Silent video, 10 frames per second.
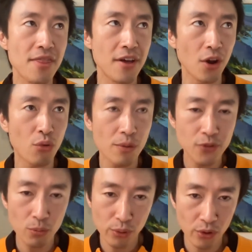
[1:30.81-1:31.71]
the
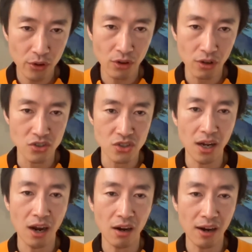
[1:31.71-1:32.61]
crypto protocols
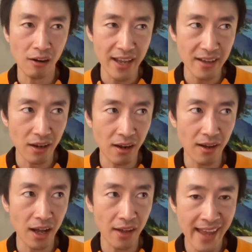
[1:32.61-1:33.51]
are
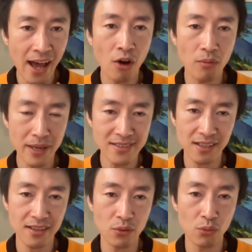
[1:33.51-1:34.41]
uh, now
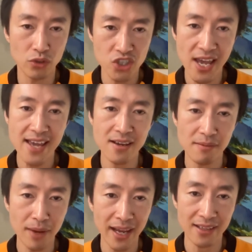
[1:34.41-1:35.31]
basically will take
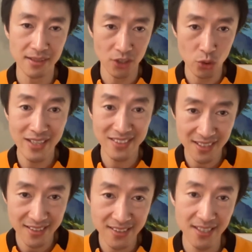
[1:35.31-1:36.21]
my
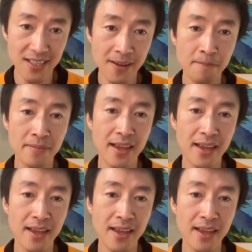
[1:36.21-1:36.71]
USDC